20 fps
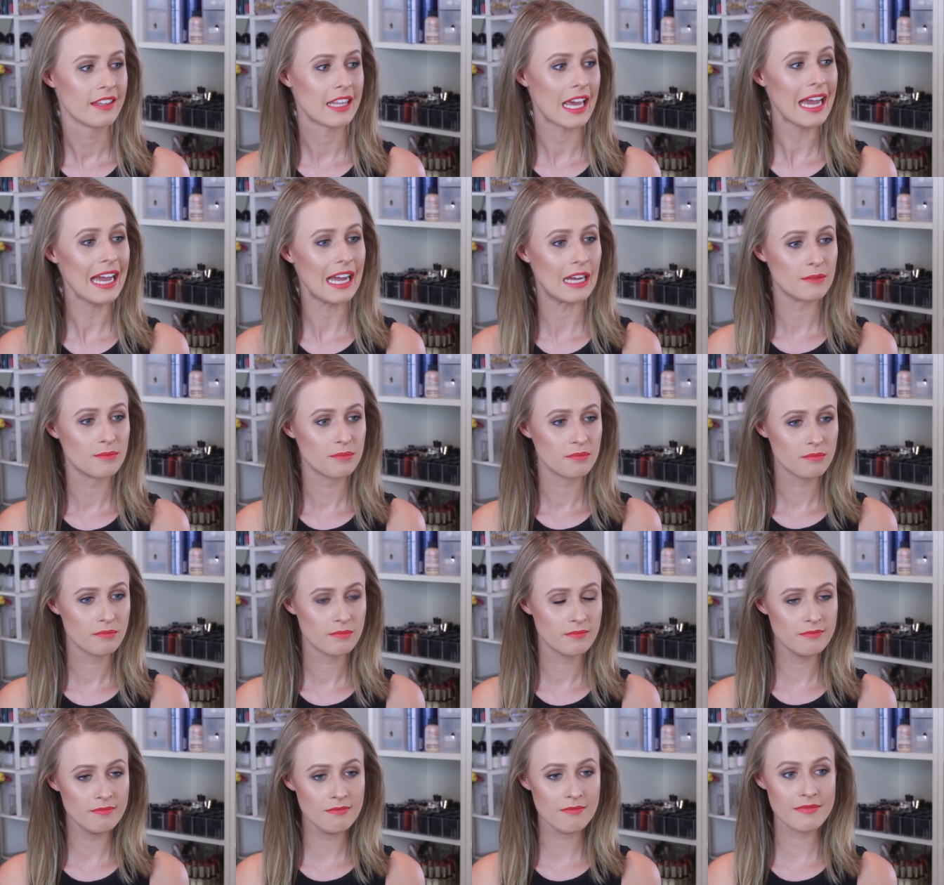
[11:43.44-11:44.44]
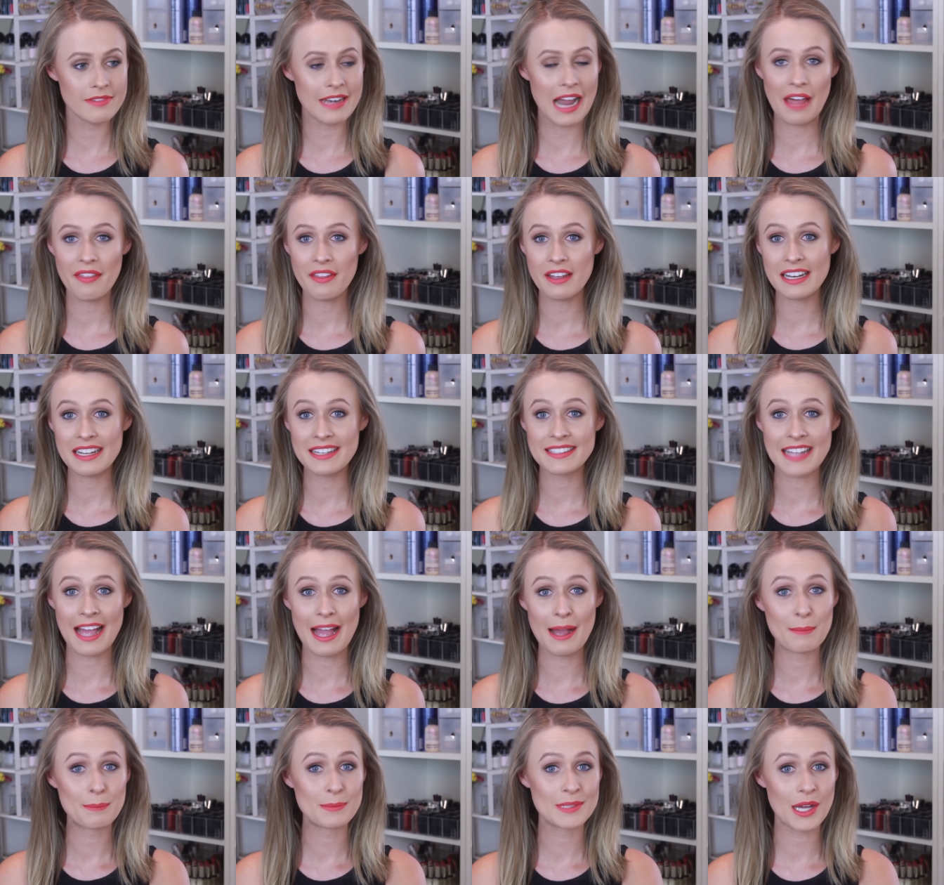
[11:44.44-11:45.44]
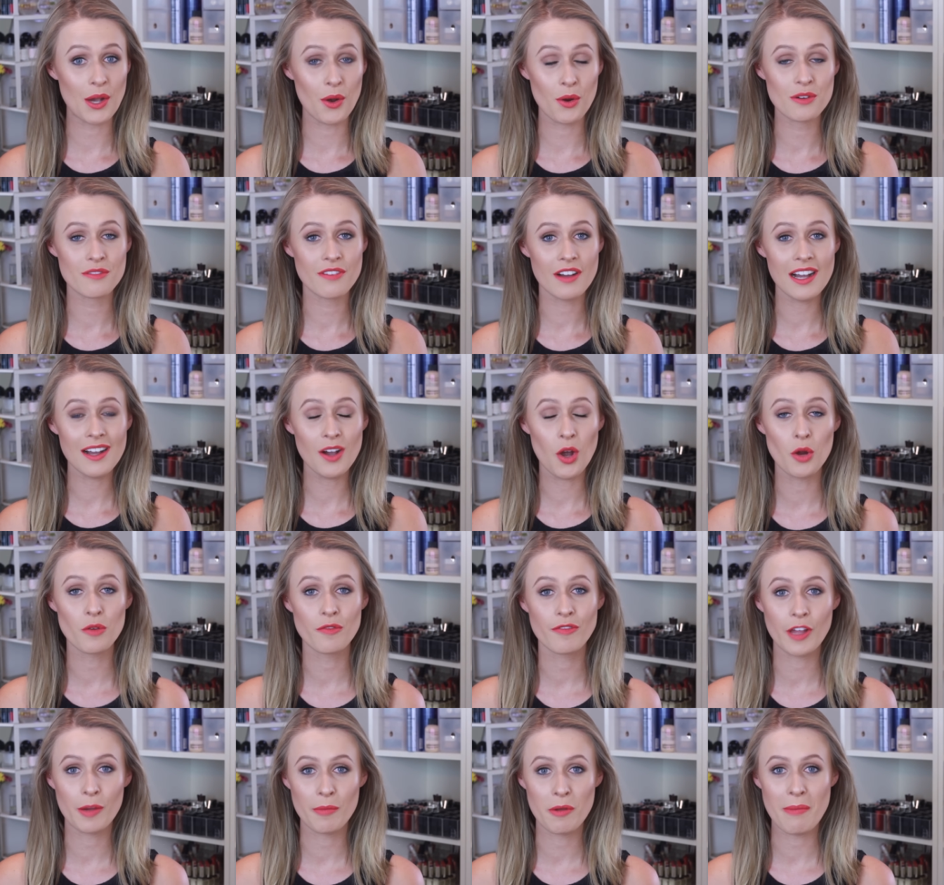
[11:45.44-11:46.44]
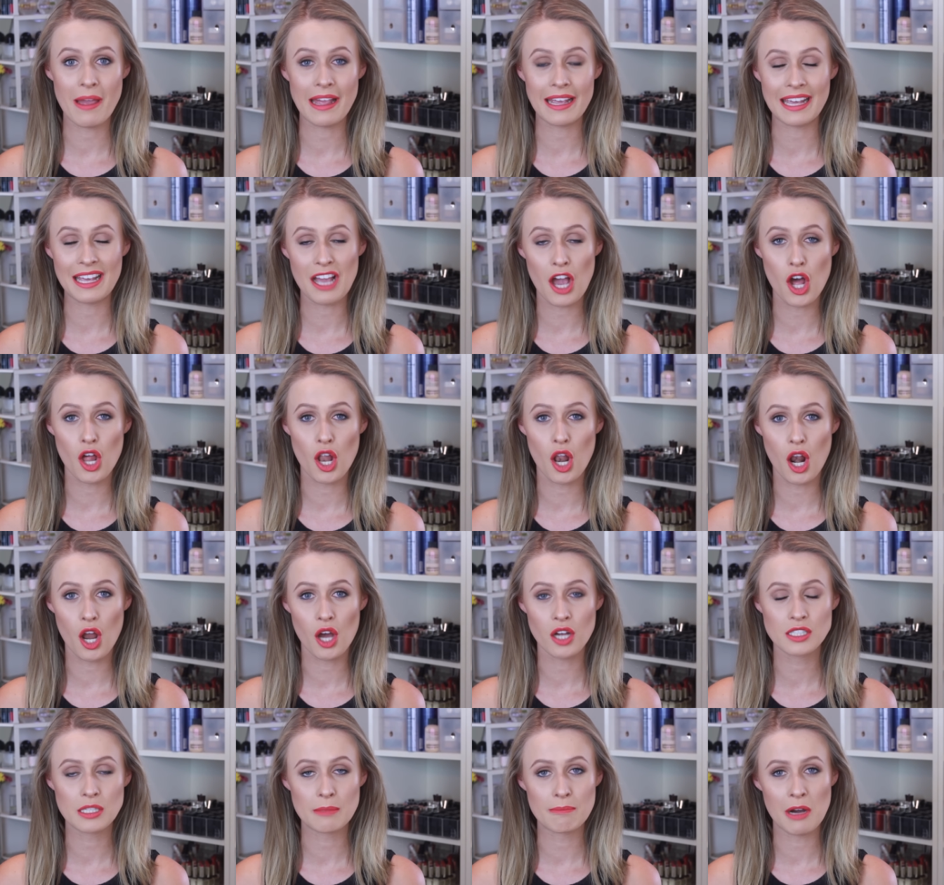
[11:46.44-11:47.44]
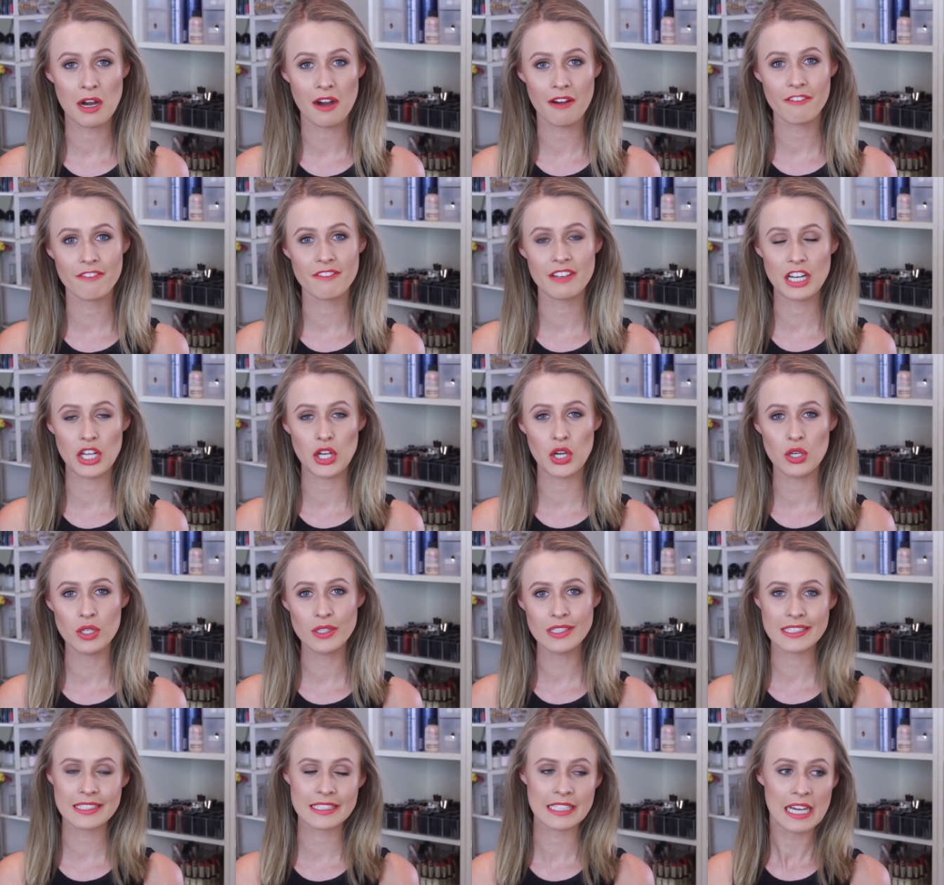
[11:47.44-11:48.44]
Yeah, now that exams are over, hopefully I'll be making a lot more videos.